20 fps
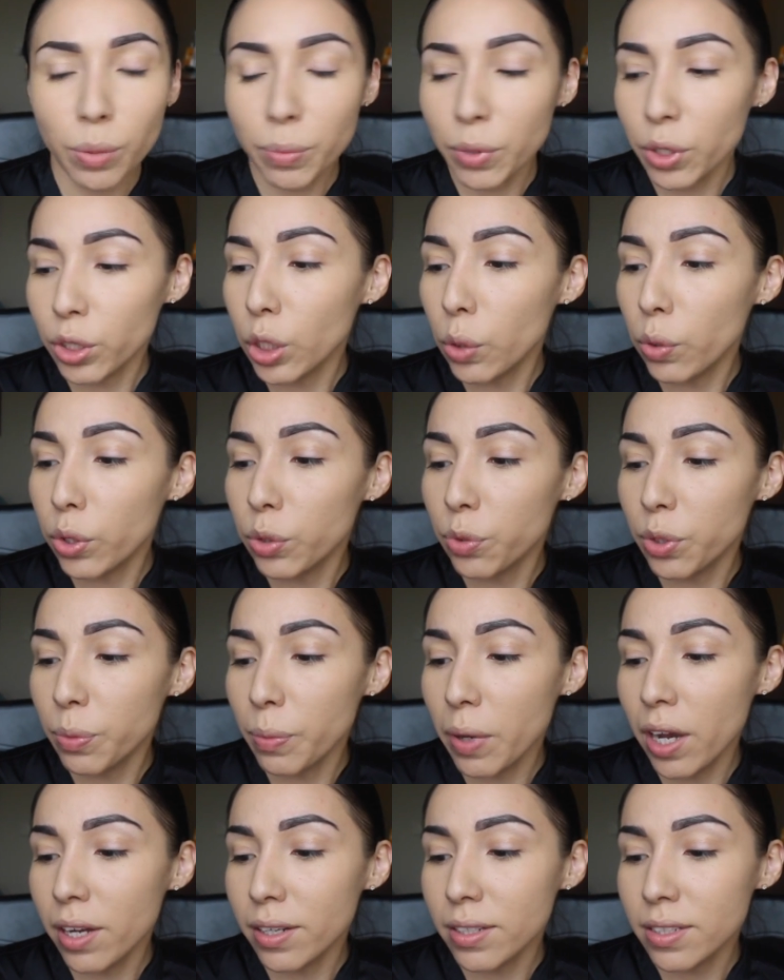I'm going to go in with
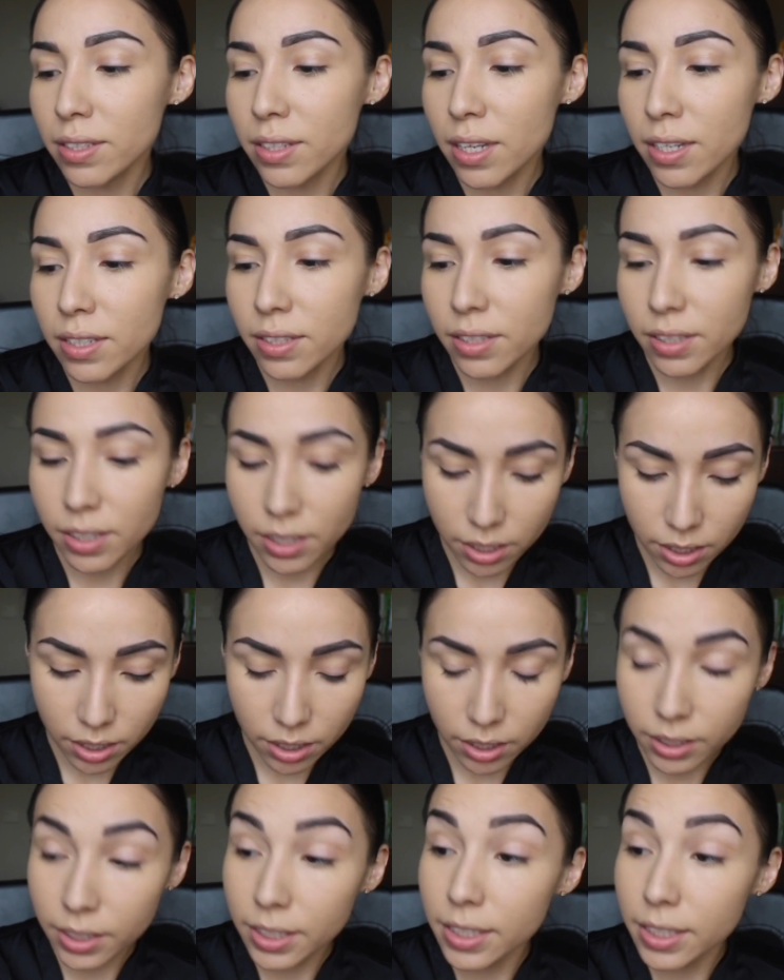my Anastasia